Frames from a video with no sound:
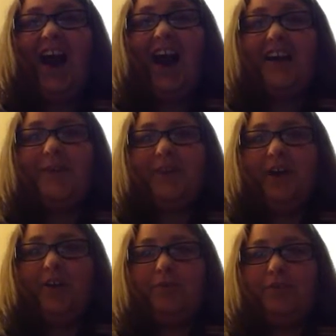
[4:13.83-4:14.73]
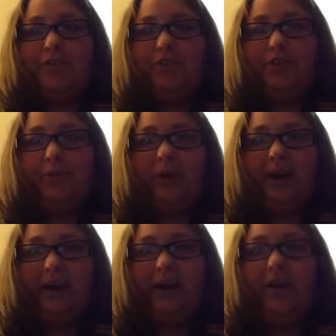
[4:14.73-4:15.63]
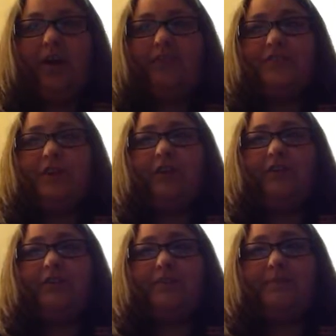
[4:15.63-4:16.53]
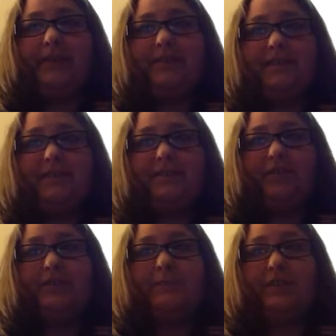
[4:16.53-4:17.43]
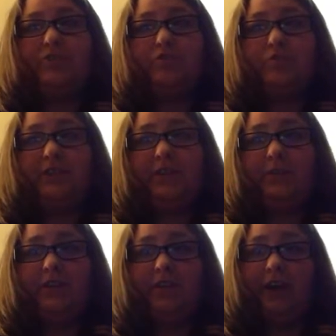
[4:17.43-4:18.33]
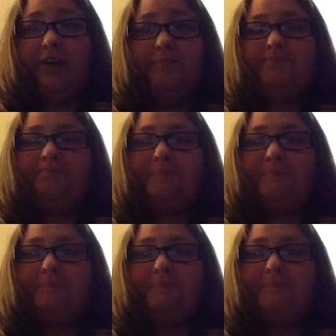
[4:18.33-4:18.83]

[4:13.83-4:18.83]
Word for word: I am Elmer's Glue White, and our photographer is amazing, so this picture is really, really great.